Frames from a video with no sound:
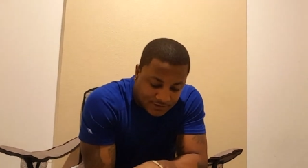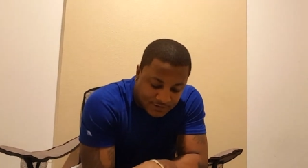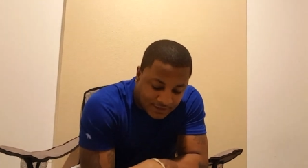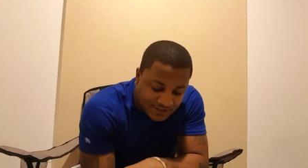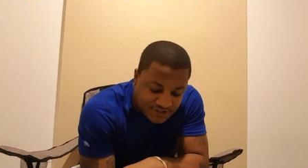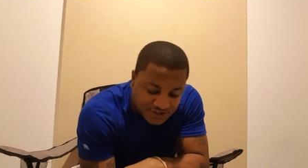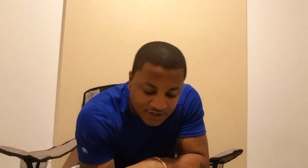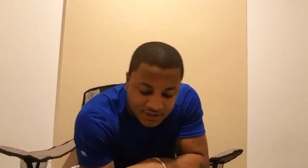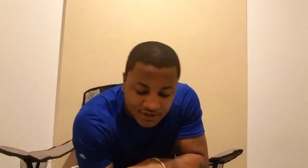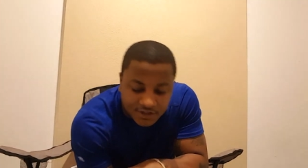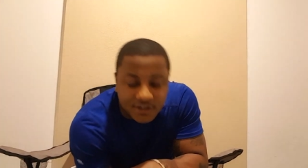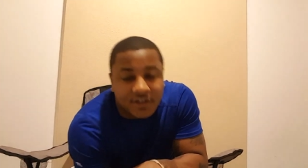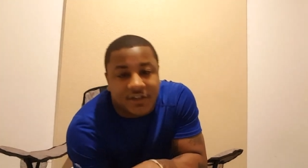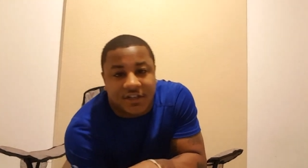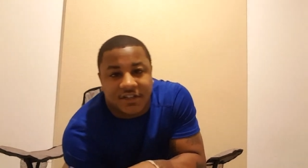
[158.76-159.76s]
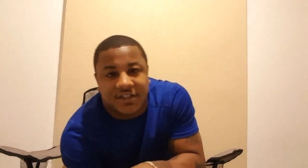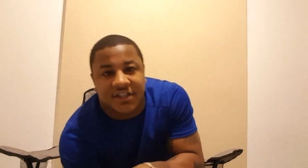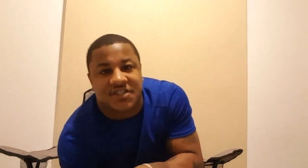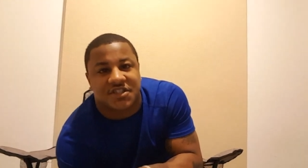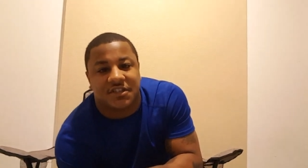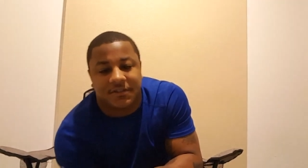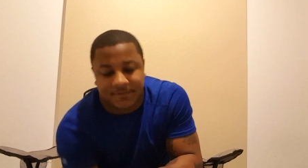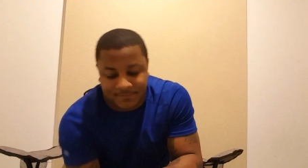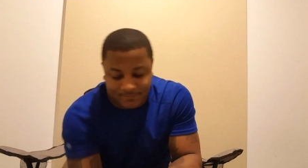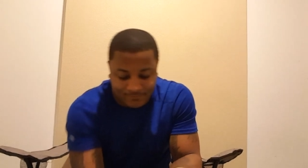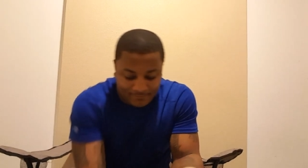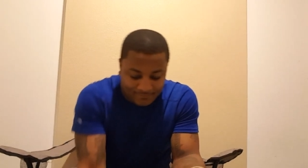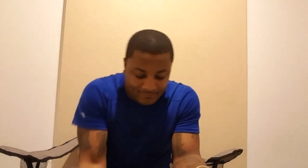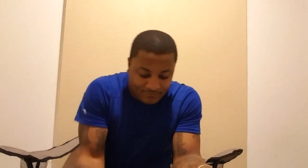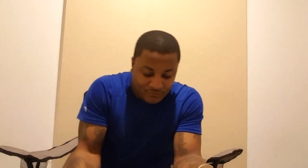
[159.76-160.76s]
It's still in good condition.
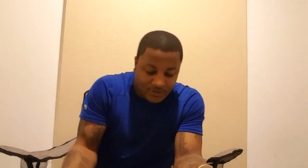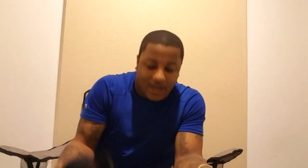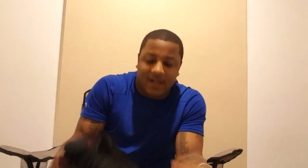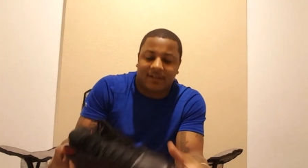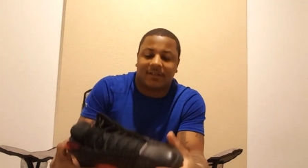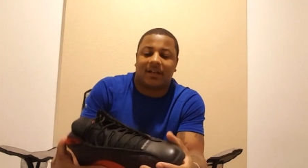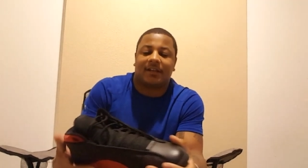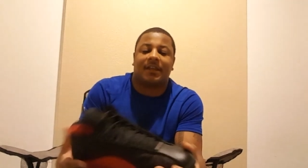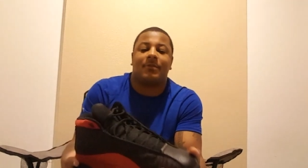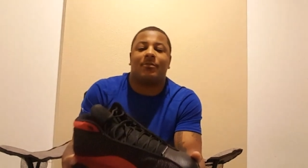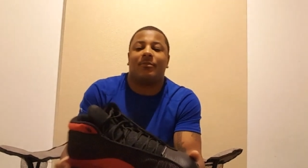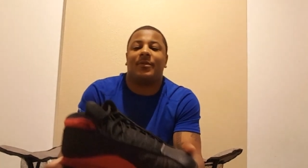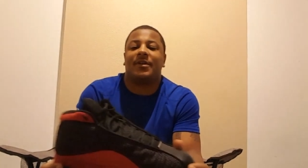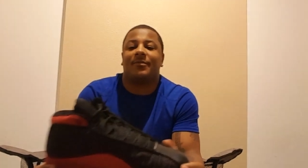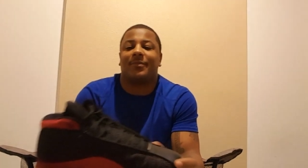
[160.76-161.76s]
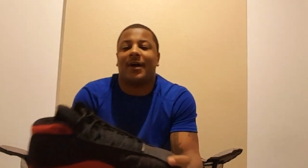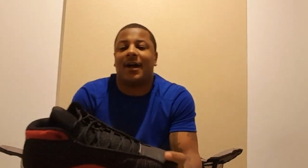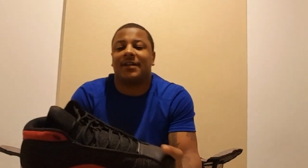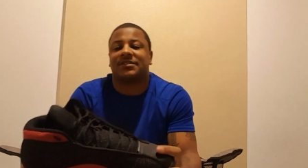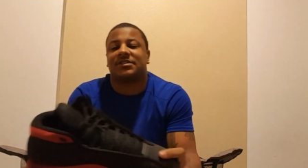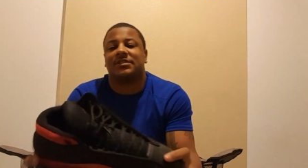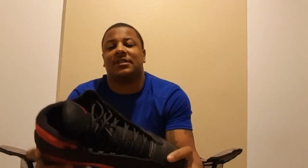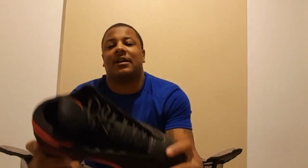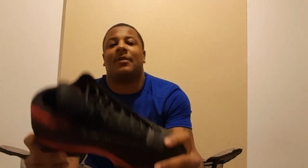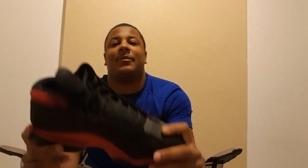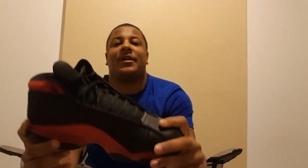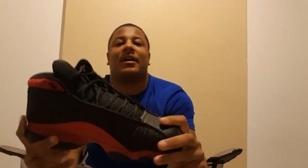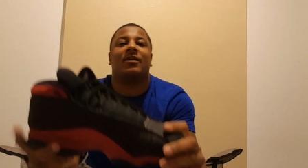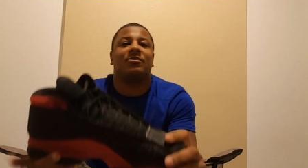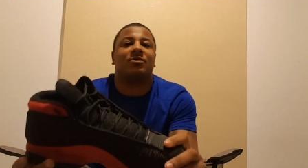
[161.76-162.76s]
I keep them in a box. I
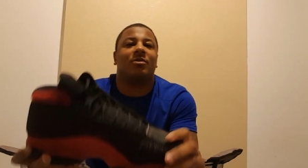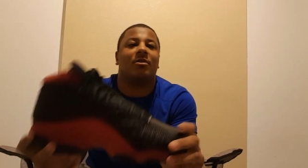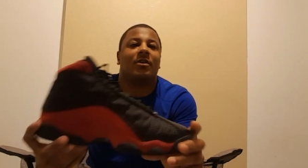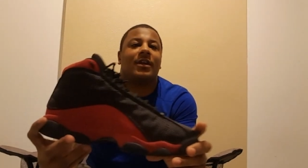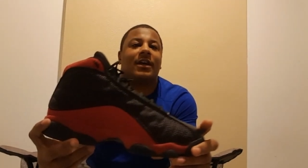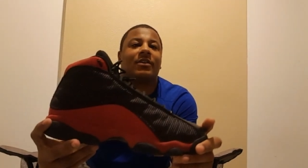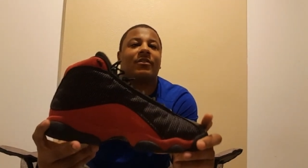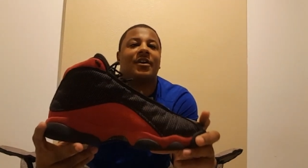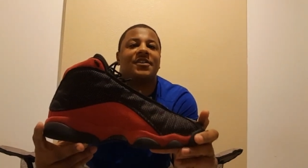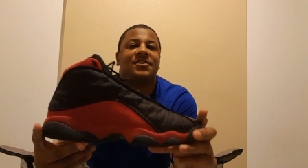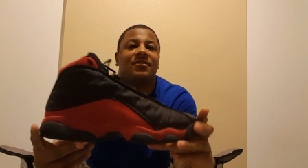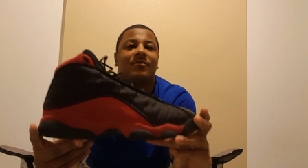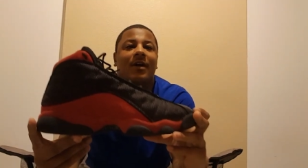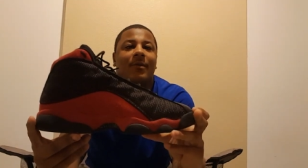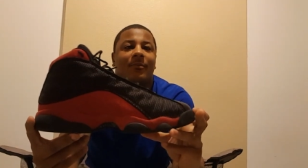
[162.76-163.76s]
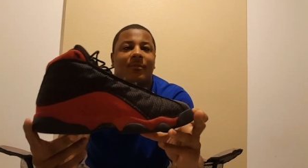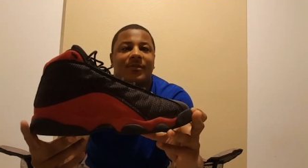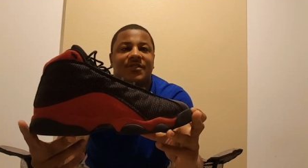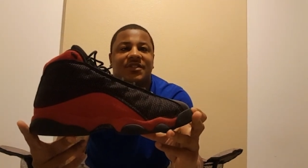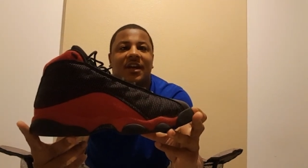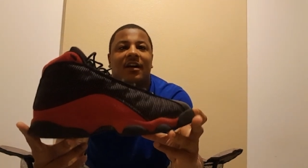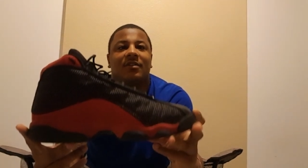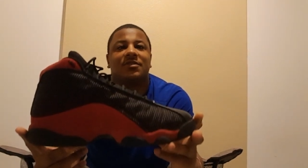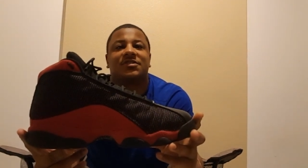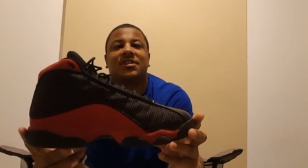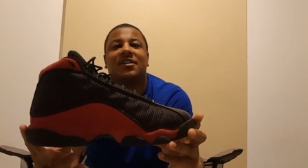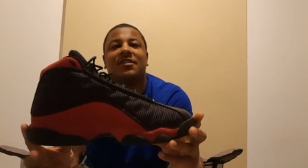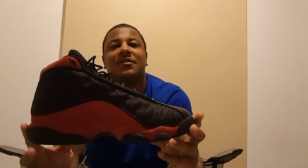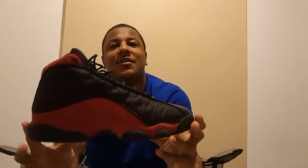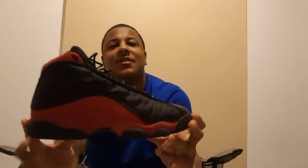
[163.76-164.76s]
mean, I don't do all that crazy wrapping them in towel
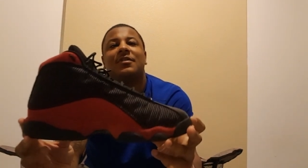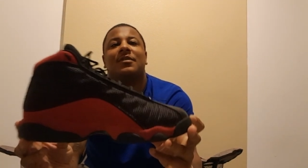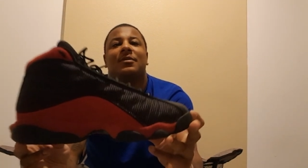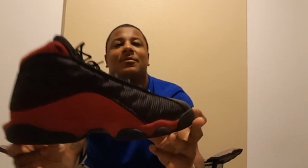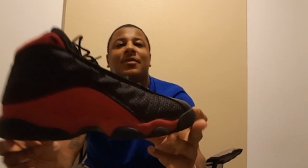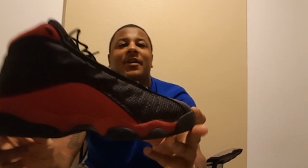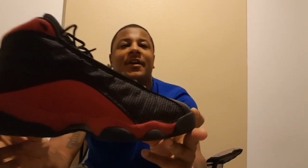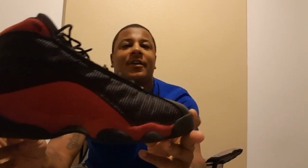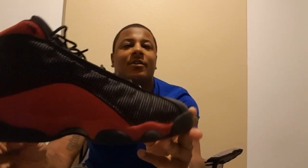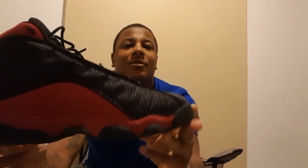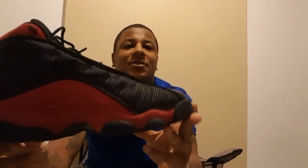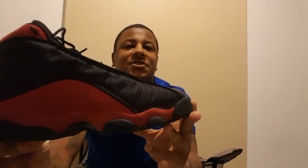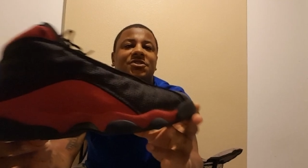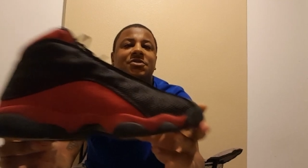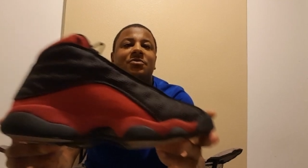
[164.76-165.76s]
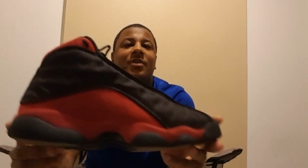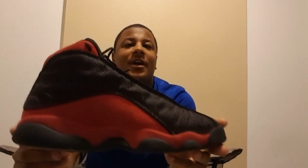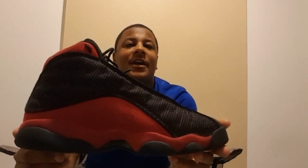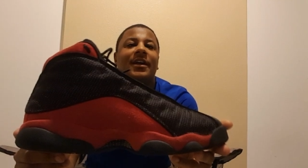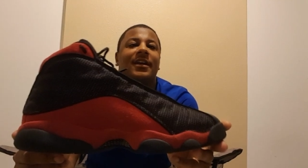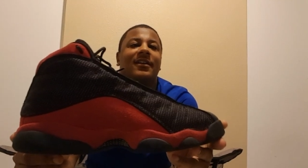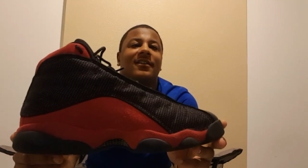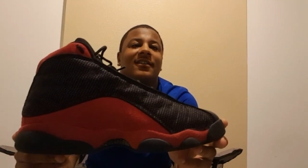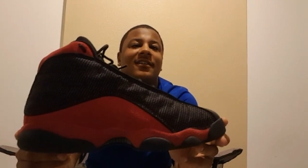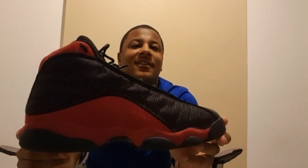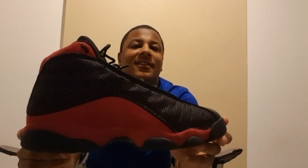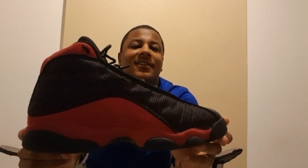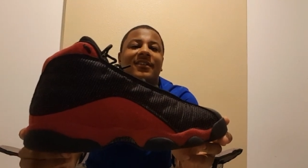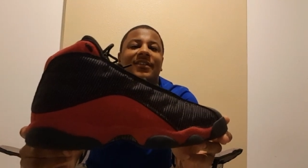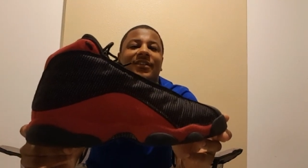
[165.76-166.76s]
stuff. But here go the shoe right here.
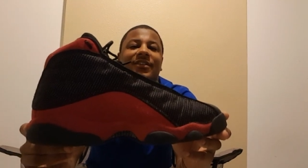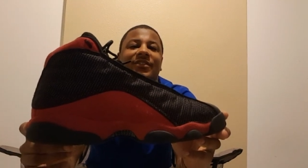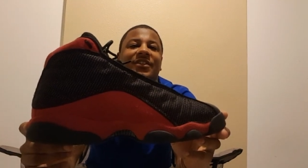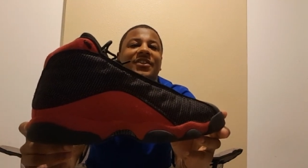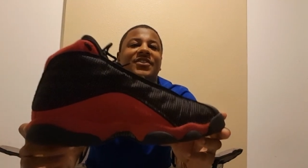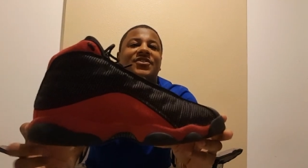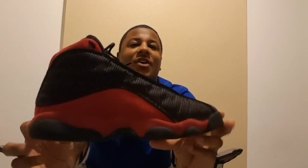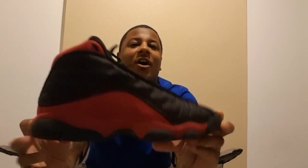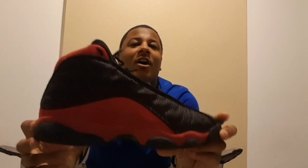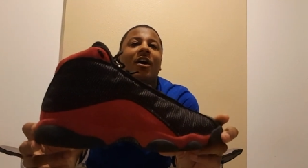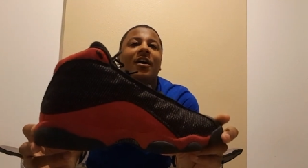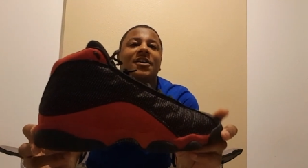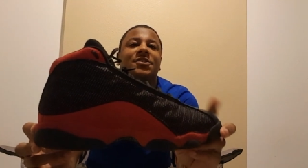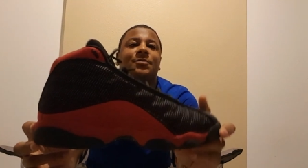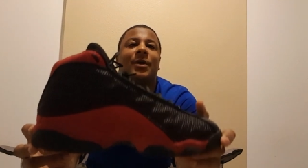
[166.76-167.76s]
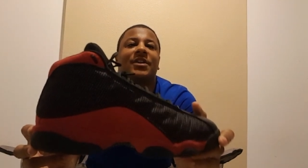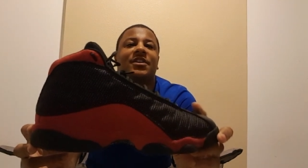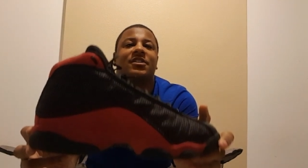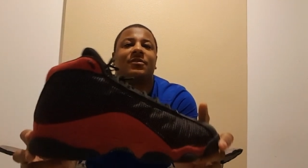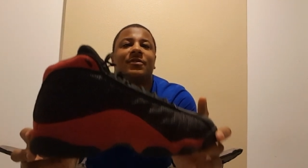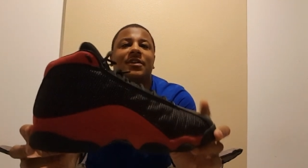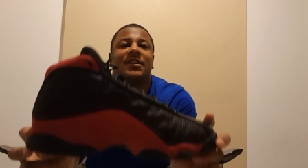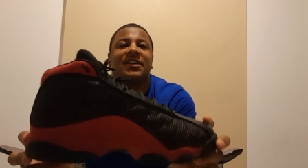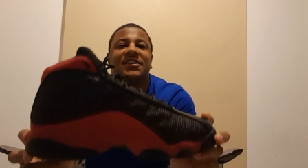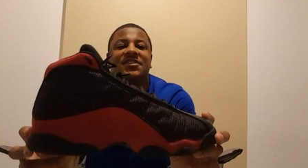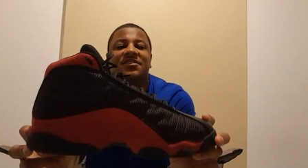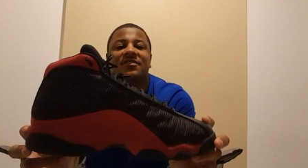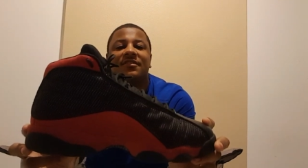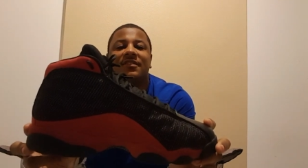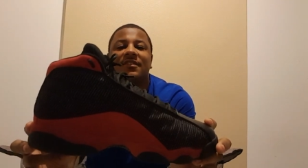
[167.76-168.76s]
These are expected to
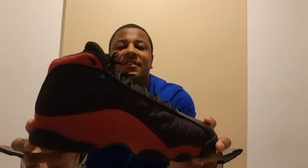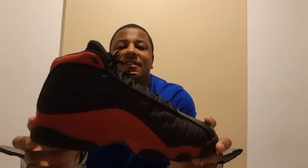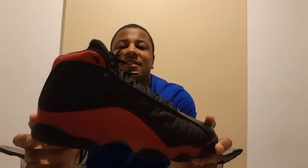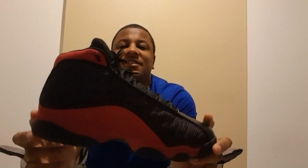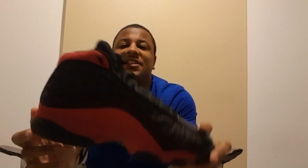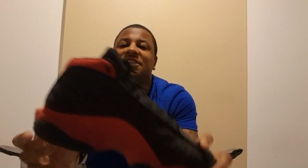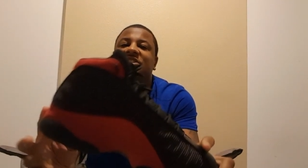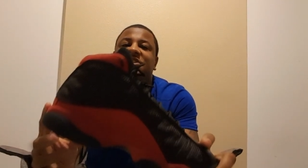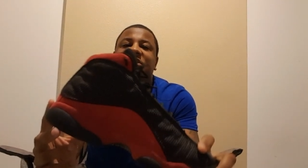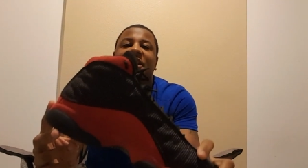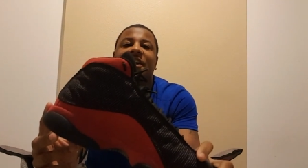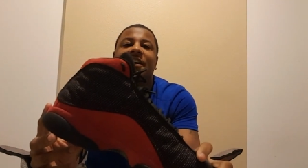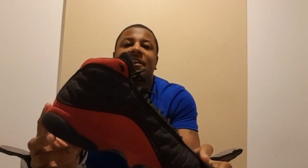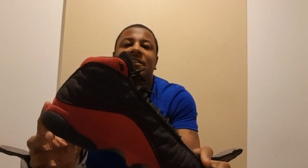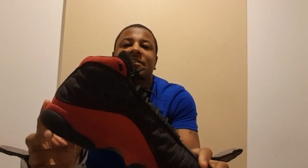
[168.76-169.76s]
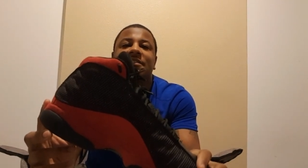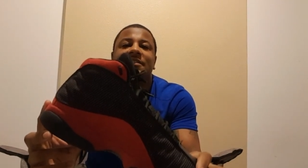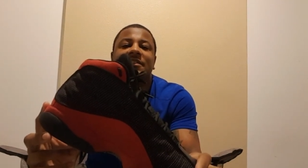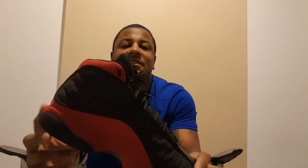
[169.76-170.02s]
release this year.